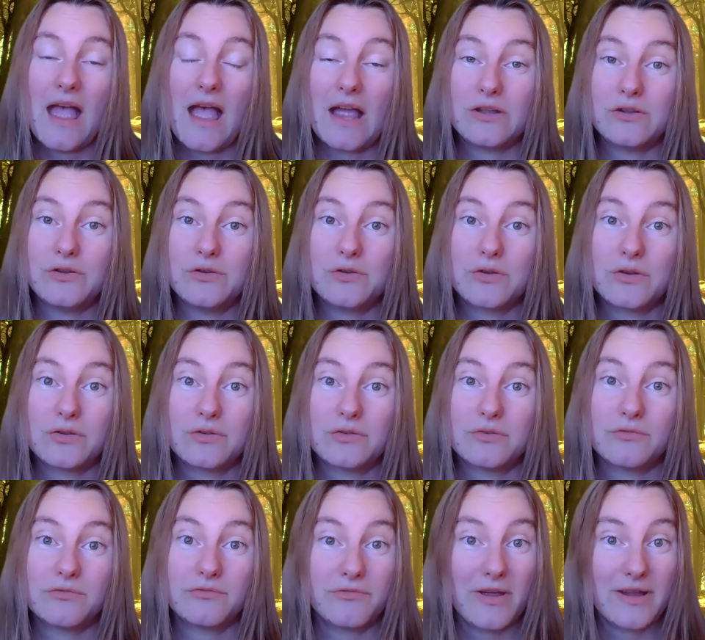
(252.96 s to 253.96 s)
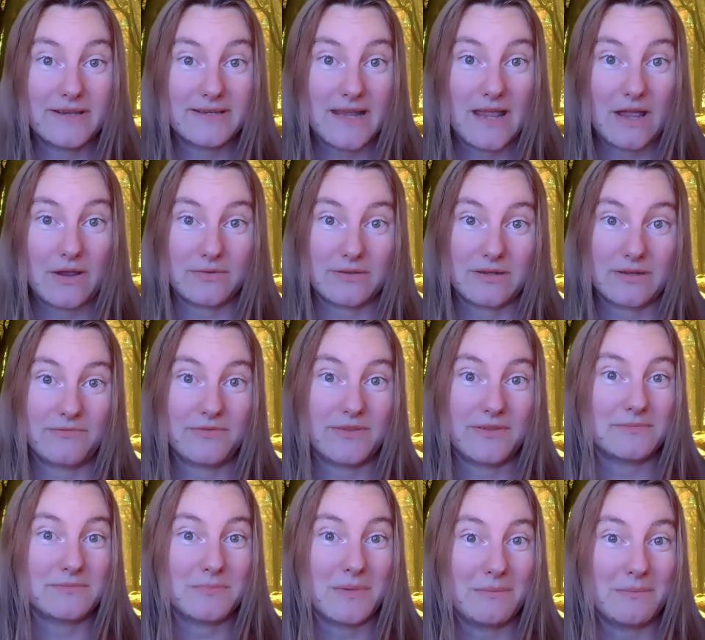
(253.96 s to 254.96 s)
And you can find out if
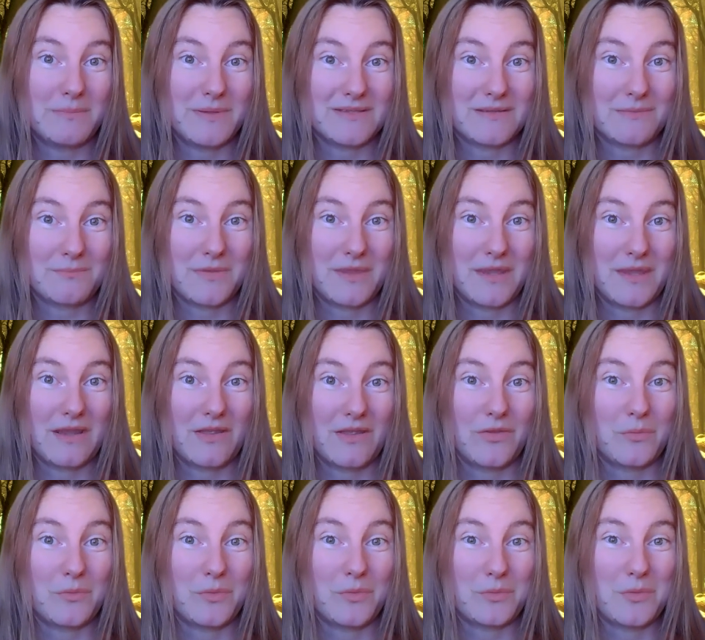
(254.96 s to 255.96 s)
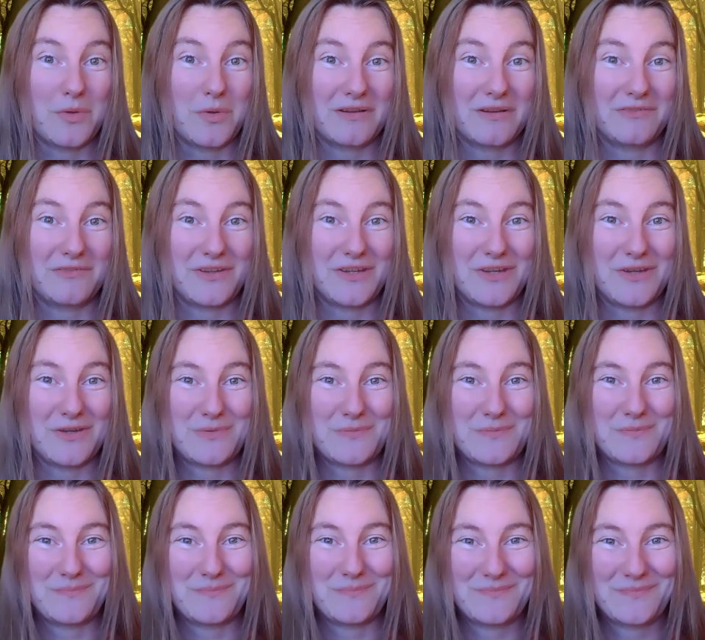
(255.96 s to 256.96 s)
this might be something that would work for you.
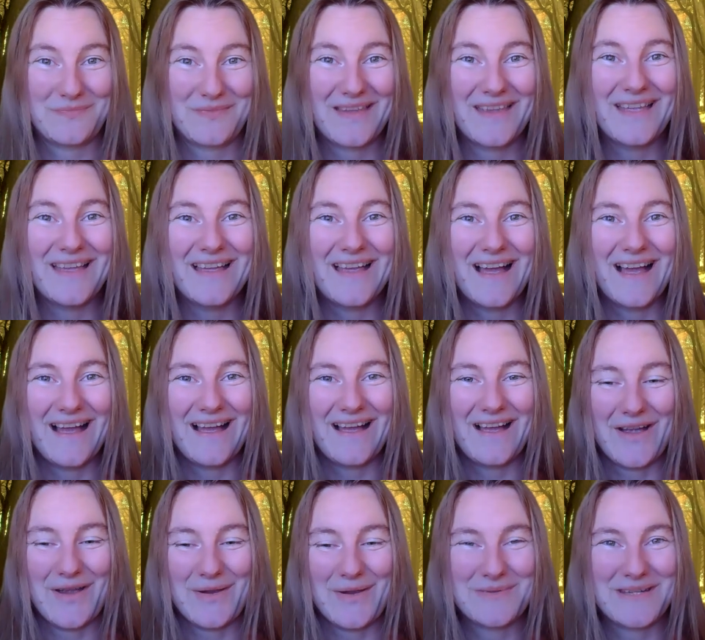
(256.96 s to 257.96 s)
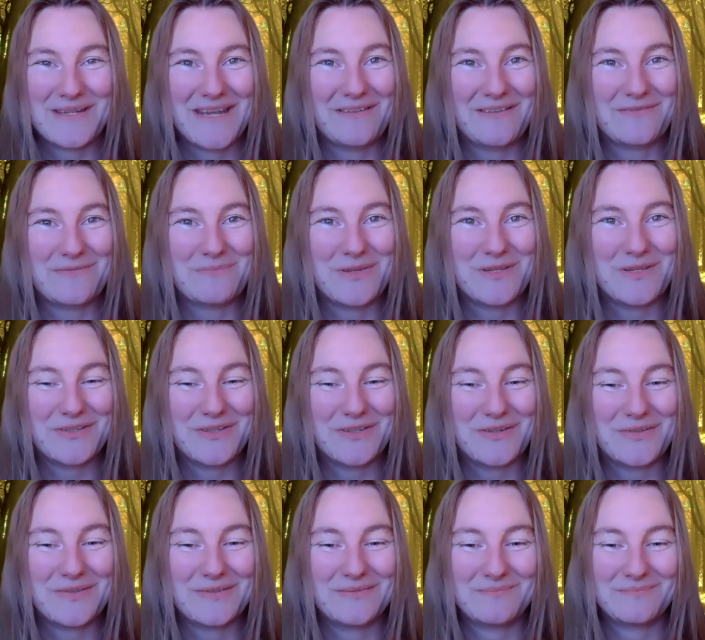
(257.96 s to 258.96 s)
I hope to hear from you
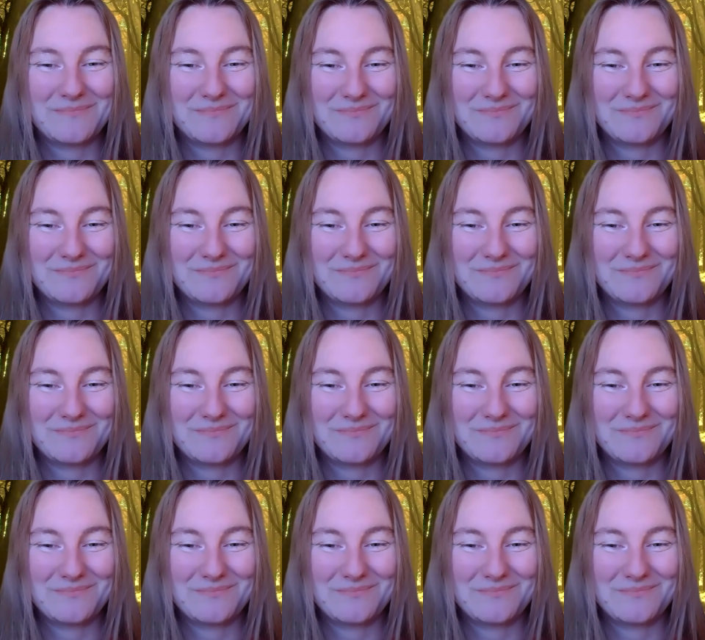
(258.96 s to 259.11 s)
soon.